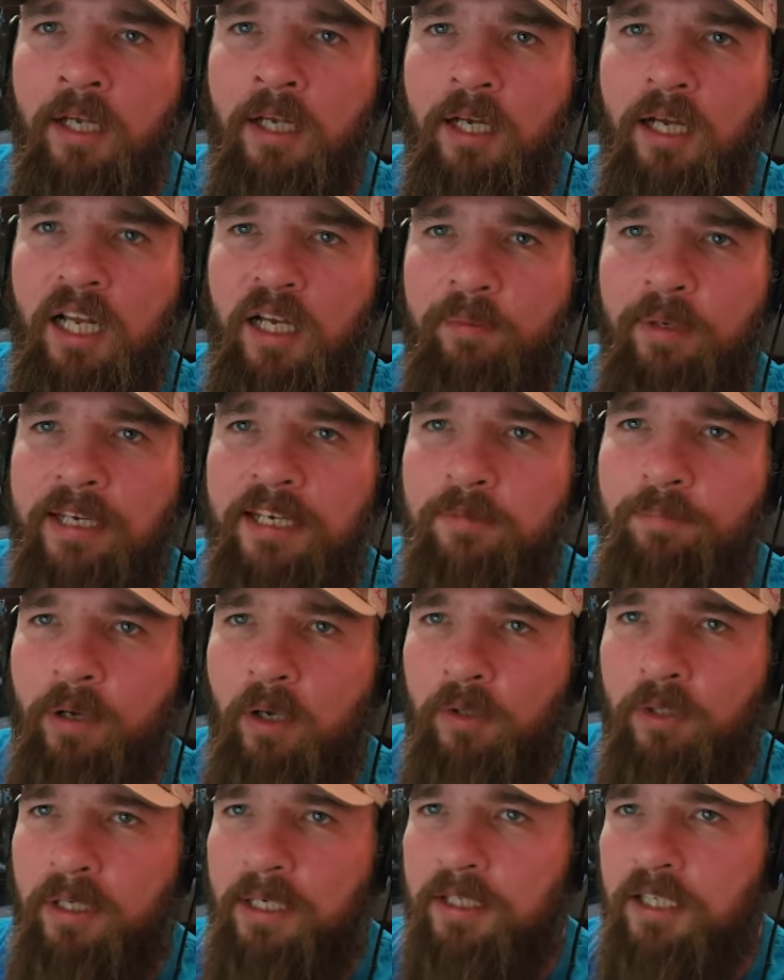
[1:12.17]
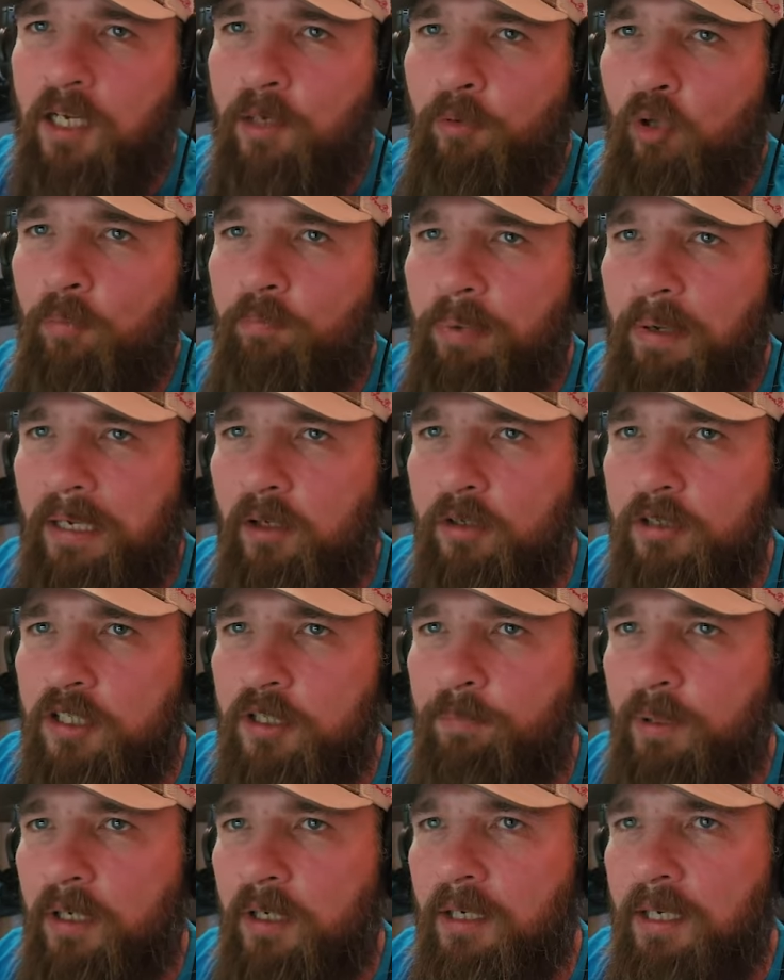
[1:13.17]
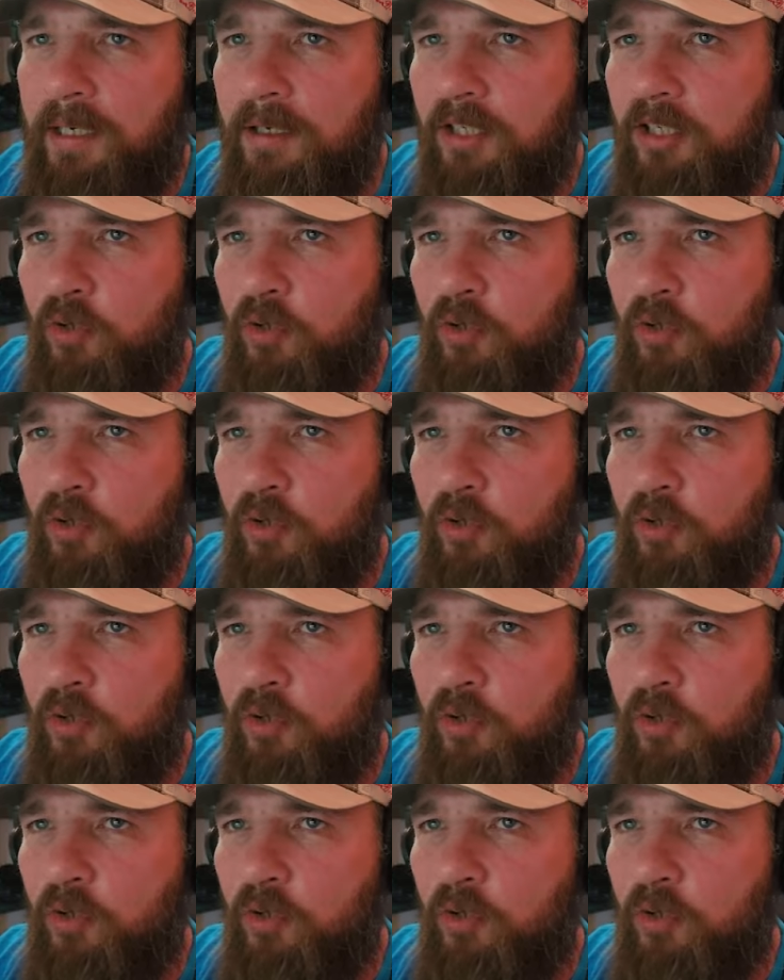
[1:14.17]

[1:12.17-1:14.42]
But he's building a double bale spear out of